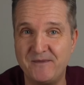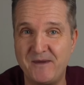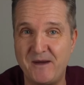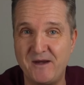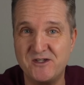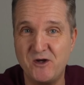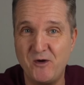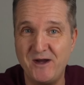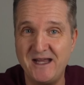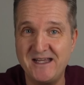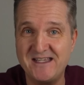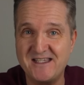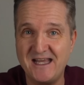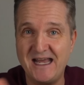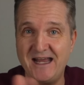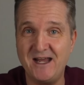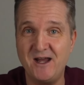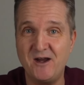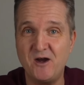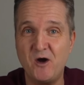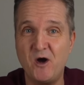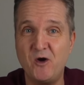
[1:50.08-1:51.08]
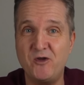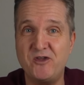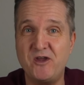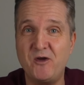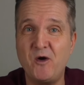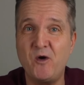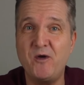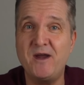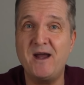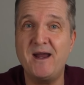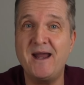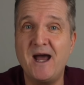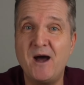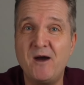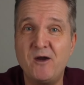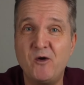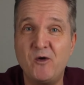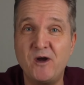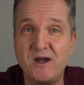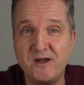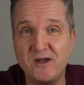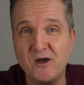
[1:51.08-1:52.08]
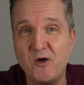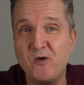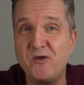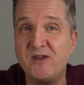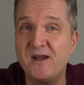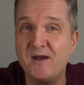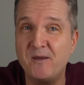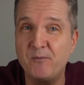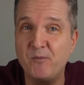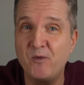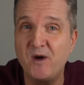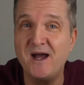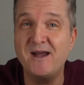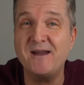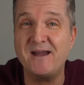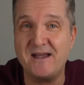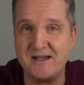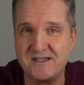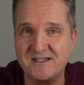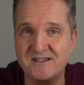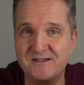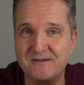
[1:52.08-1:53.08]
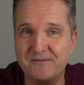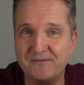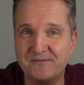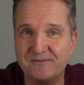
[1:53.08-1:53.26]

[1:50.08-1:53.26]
So let's take a closer look at how you can use it in practice.